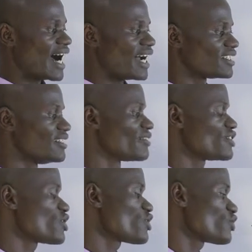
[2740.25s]
And the
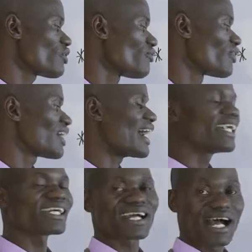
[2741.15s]
regions of
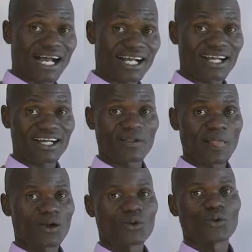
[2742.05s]
volcanic arc,
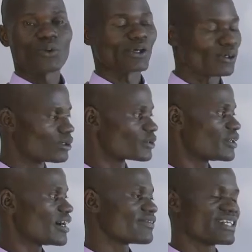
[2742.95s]
we
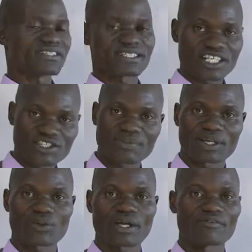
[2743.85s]
also have the
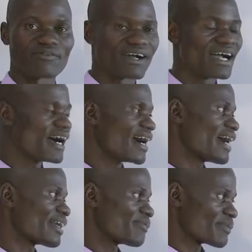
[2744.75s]
seismic wave
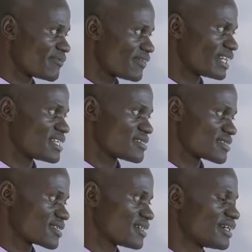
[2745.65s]
are a
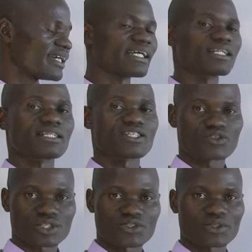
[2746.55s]
prevalence in
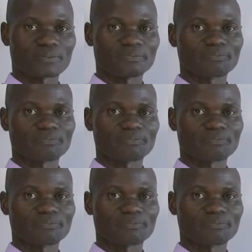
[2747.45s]
this region.